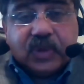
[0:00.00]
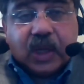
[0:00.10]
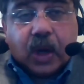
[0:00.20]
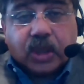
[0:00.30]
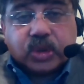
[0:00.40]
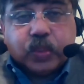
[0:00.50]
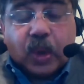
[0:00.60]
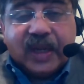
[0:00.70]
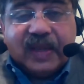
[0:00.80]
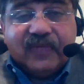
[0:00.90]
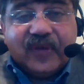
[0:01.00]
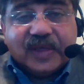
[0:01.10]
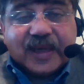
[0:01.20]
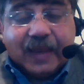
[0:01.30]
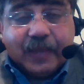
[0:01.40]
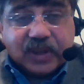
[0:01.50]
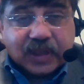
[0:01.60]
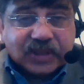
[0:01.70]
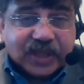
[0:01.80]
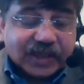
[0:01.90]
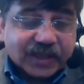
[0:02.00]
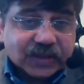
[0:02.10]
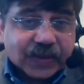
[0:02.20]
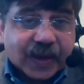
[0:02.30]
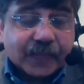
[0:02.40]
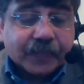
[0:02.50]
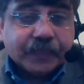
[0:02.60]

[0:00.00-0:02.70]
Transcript: the corresponding fees that Amazon charges today.